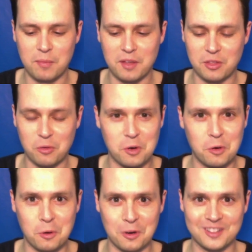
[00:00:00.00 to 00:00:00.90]
like the
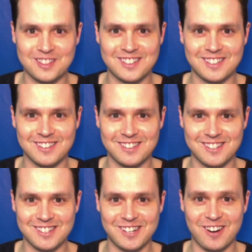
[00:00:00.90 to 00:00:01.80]
real words
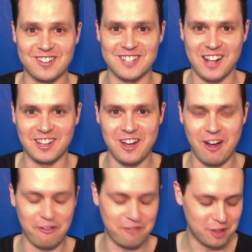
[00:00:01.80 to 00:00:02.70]
to share exactly how
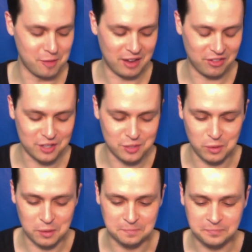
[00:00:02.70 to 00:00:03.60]
I feel about this
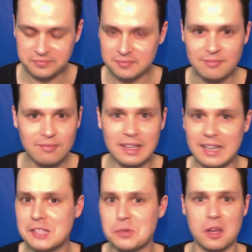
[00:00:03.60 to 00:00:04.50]
one.
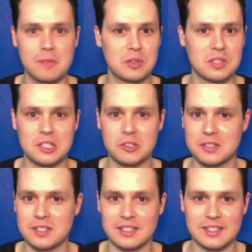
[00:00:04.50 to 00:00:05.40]
It's one of the most
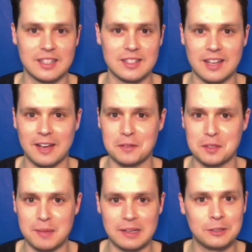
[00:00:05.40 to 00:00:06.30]
interesting scents I've
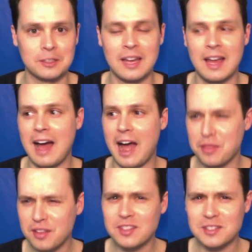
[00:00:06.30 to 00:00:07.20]
smelled. I
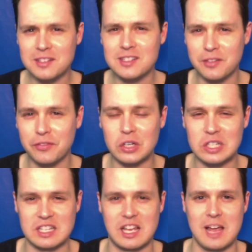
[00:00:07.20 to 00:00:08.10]
think this is the
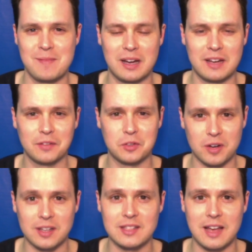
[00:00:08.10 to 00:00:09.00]
first time I've
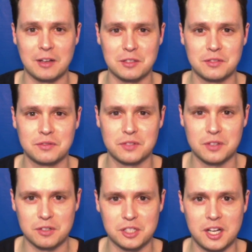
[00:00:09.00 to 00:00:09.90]
addressed the house of
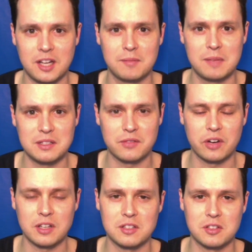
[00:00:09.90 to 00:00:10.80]
Kurkdjian. Maison
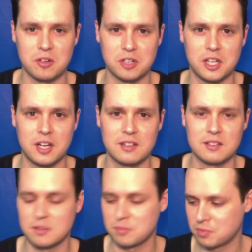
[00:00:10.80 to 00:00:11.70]
Francis Kurkdjian
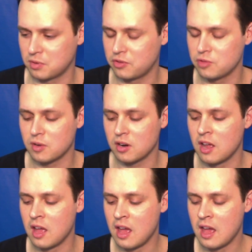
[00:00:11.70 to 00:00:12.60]
is the
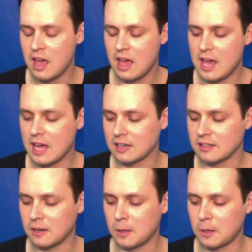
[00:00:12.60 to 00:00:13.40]
perfumer, and